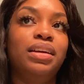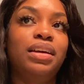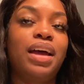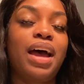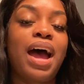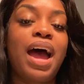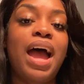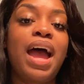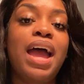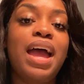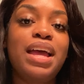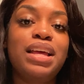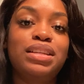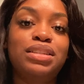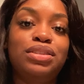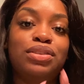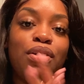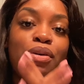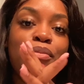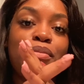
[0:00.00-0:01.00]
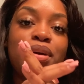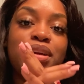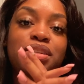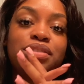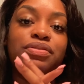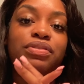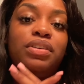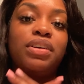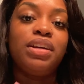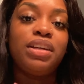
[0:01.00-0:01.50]
I had so much
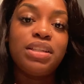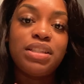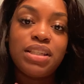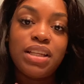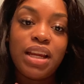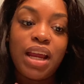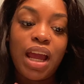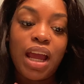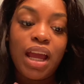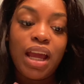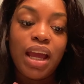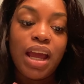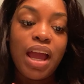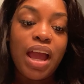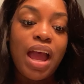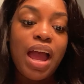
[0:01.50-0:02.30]
fun today.